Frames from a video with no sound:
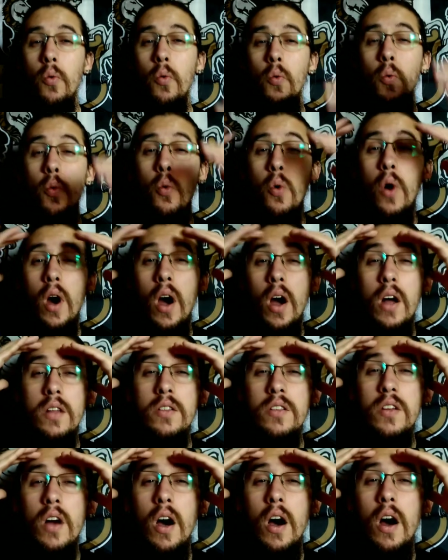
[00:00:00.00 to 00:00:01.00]

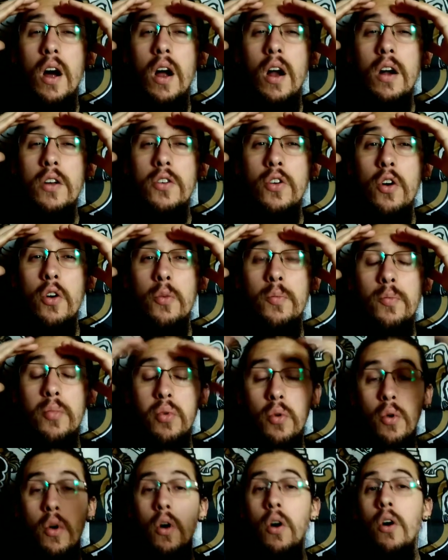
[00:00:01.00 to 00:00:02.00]
what are your
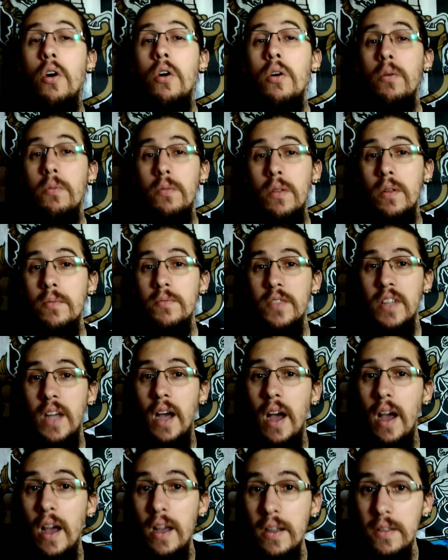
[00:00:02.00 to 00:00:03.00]
problems,
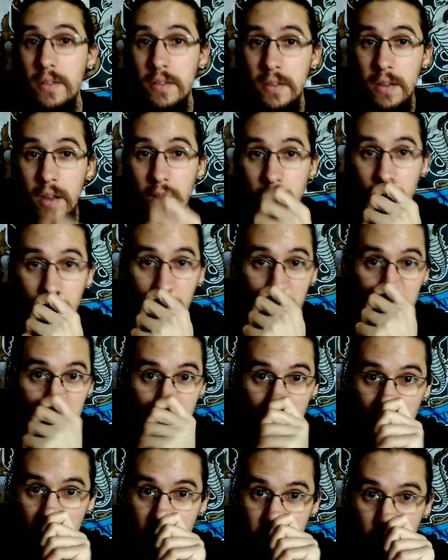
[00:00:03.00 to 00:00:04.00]
guys? Are
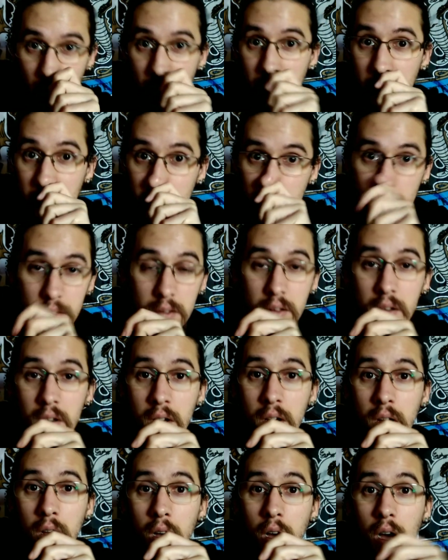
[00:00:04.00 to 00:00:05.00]
you afraid?
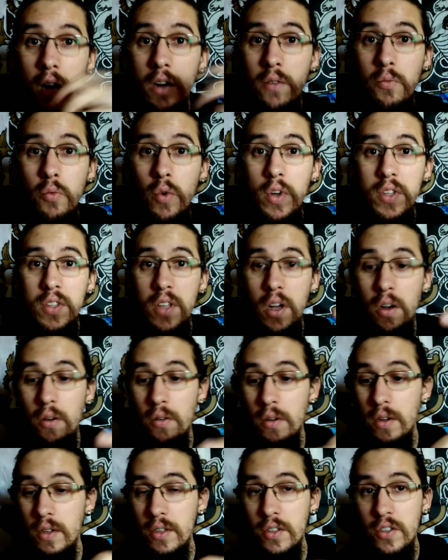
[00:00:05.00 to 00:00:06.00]
Are what
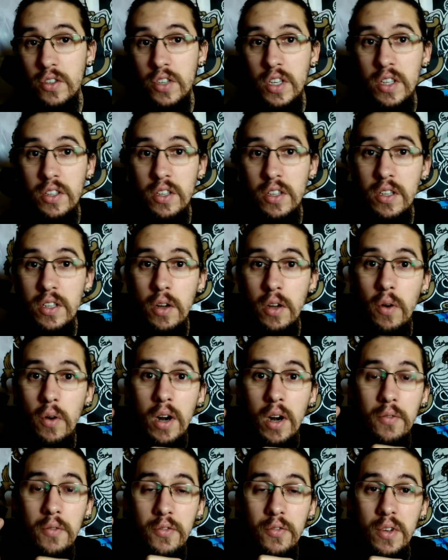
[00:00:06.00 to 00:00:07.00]
now? City now
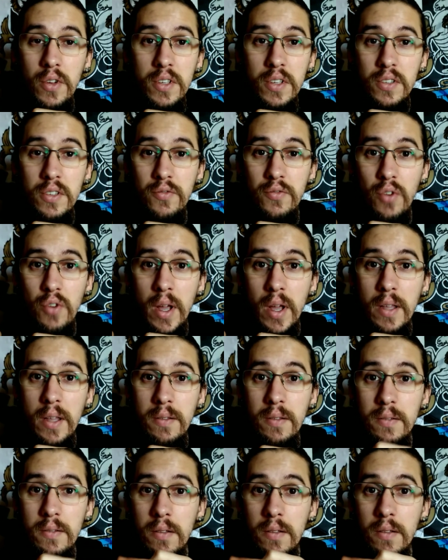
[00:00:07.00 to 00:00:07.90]
are, is afraid?